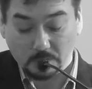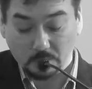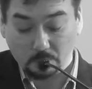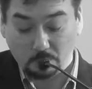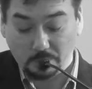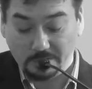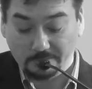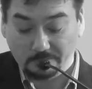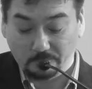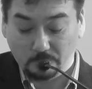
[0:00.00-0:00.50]

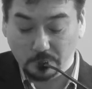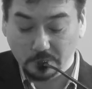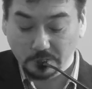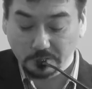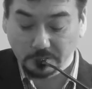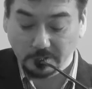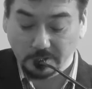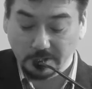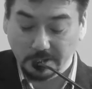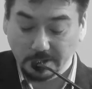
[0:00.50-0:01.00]
we have
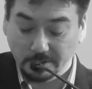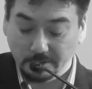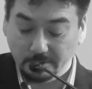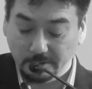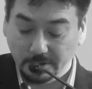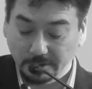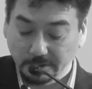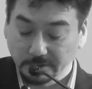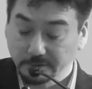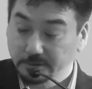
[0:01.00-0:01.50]
worked together
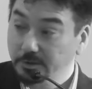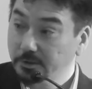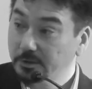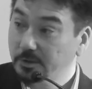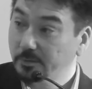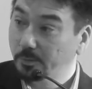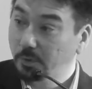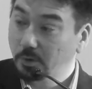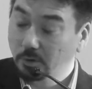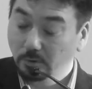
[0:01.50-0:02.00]
at the
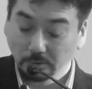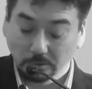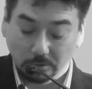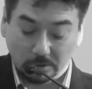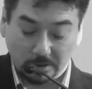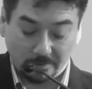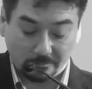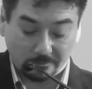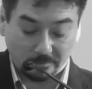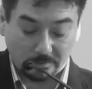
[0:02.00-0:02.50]
circumpolar
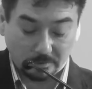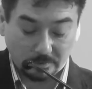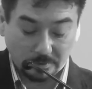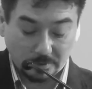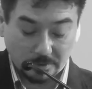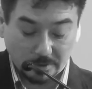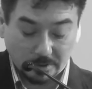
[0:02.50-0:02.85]
level